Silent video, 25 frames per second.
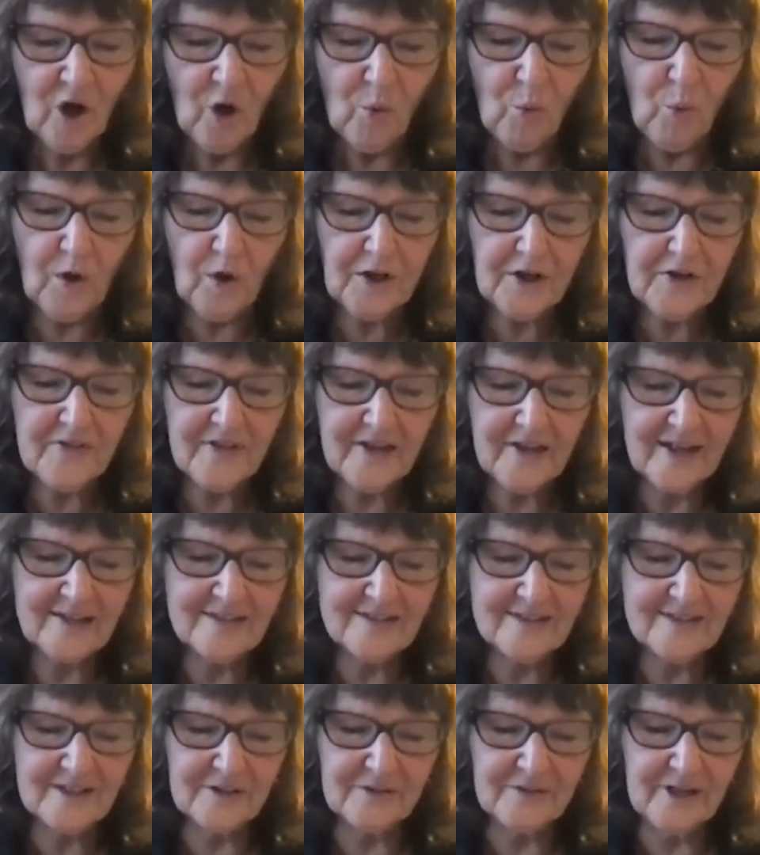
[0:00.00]
what are the
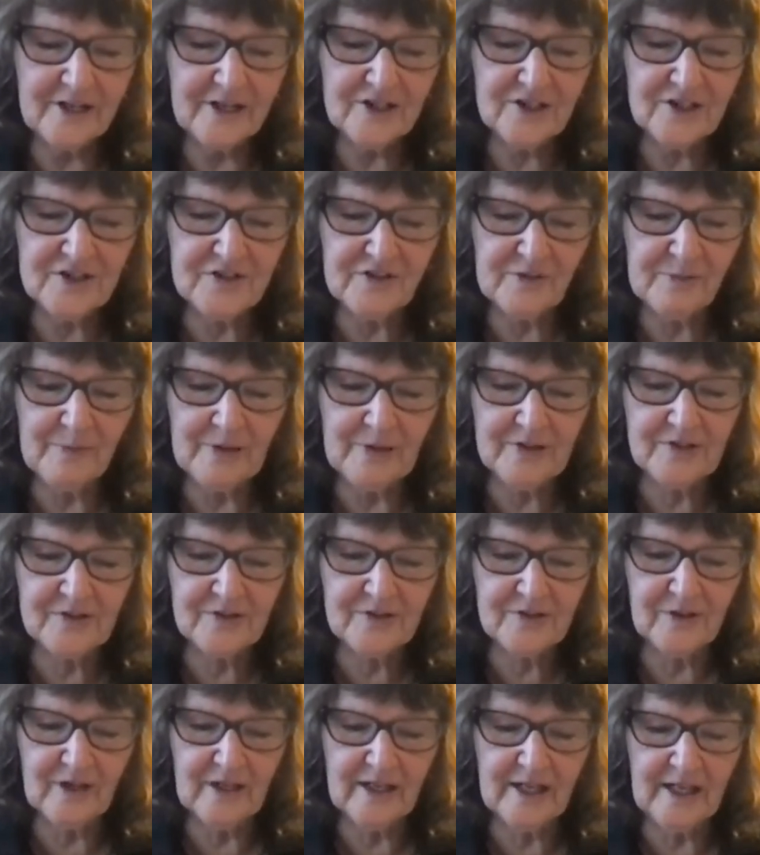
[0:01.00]
considerations for
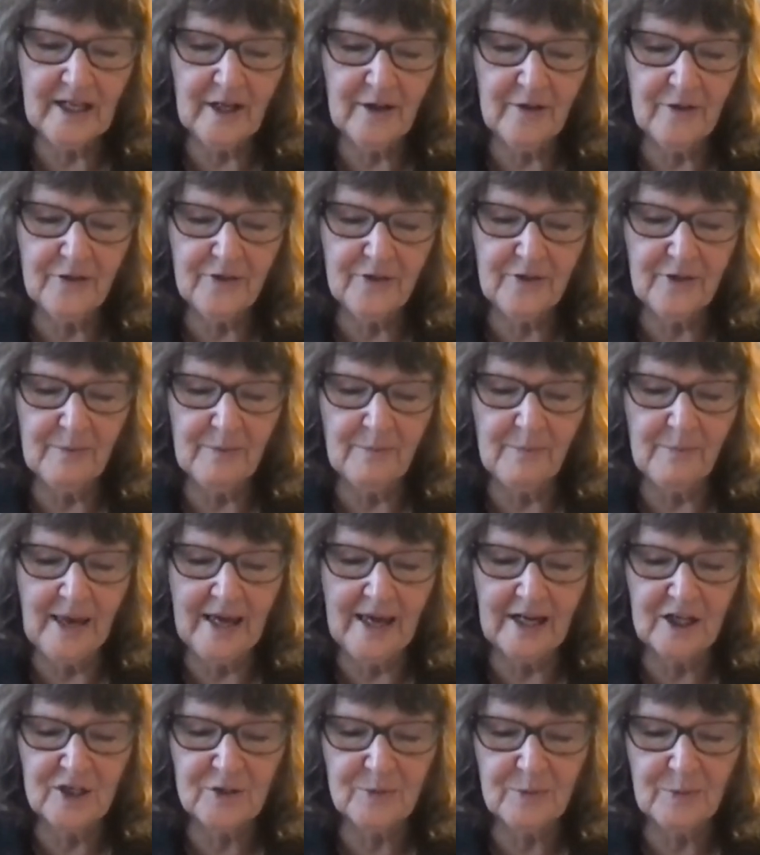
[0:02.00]
menstrual health
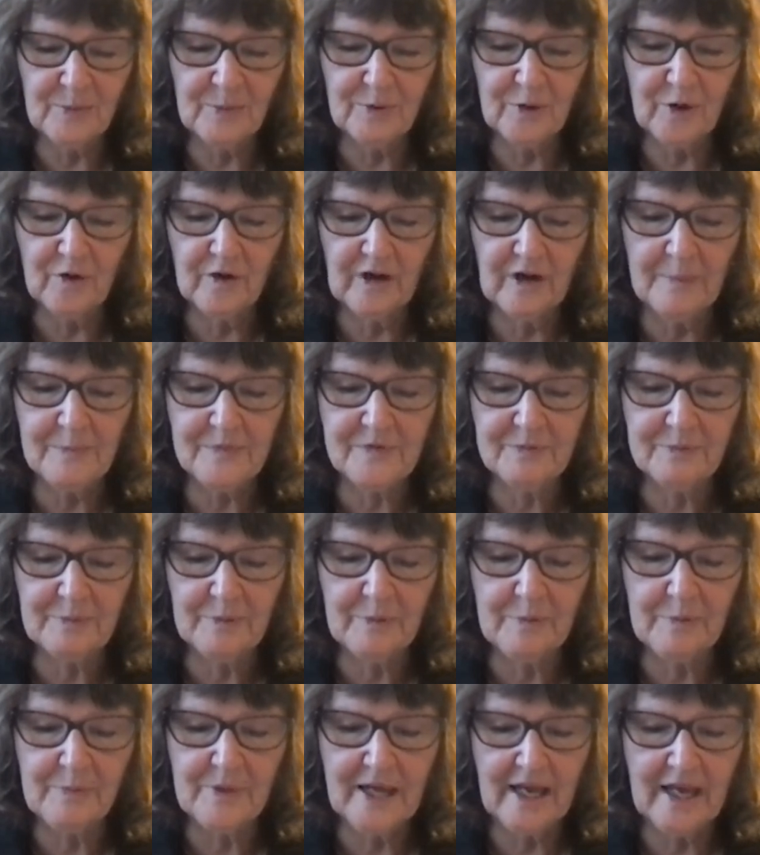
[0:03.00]
management programs from
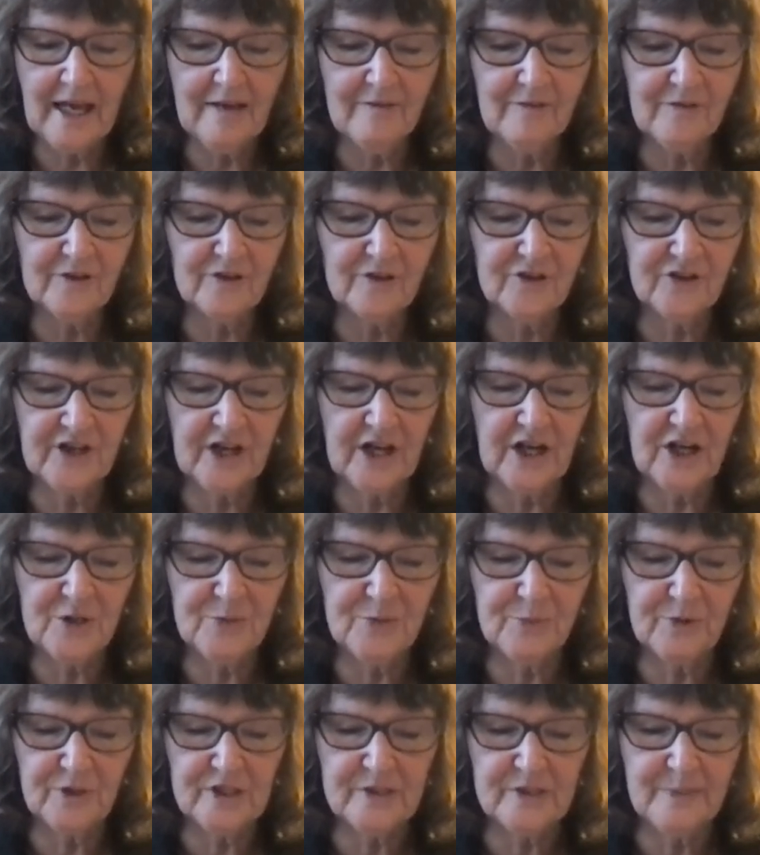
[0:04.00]
a behavior
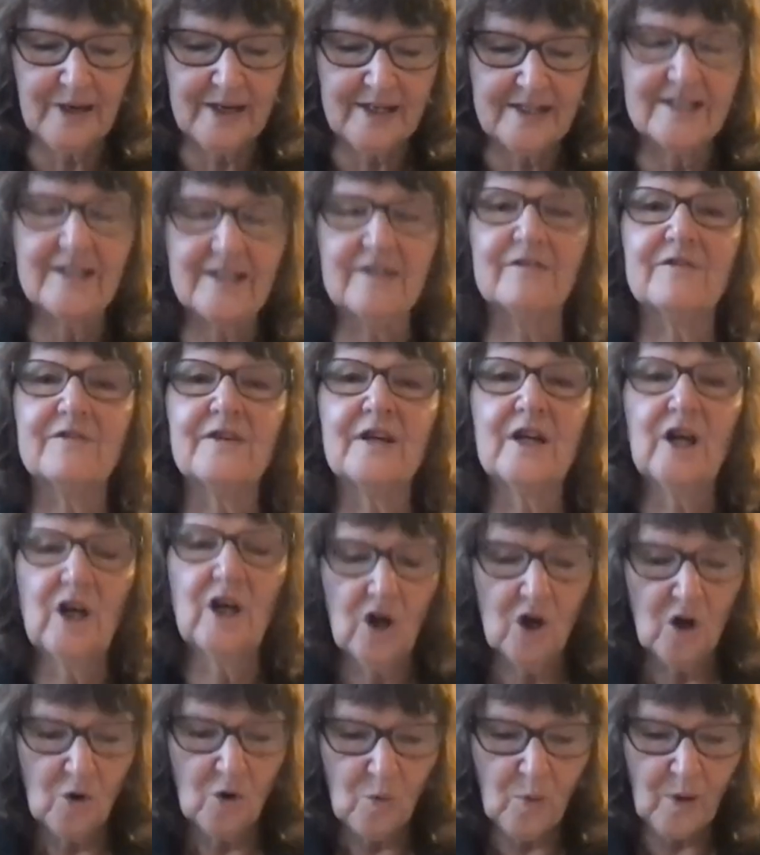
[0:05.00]
change perspective
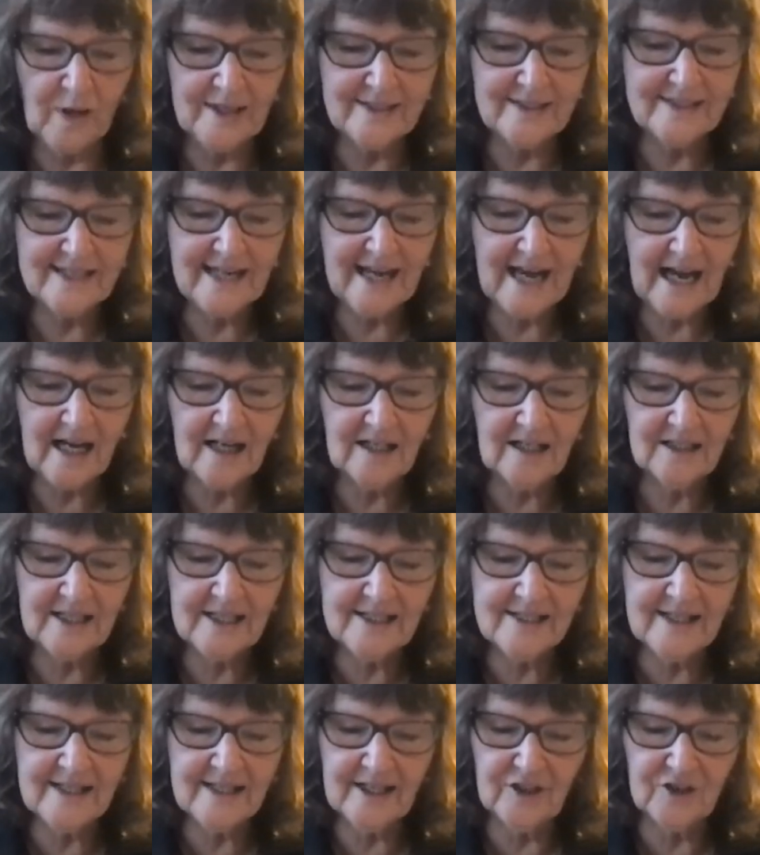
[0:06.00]
when
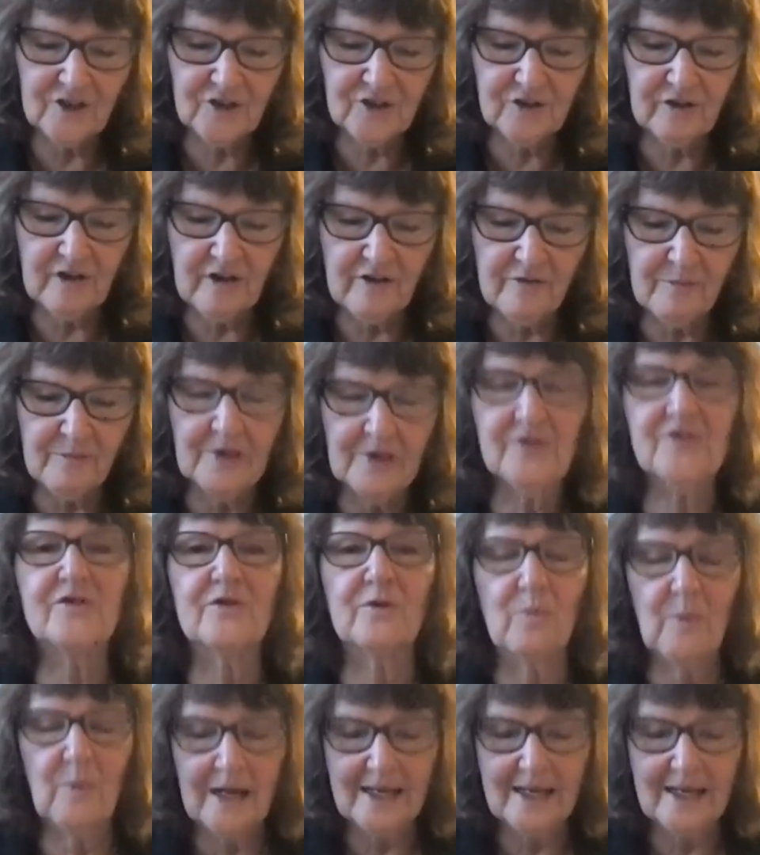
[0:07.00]
tackling the issue of menstrual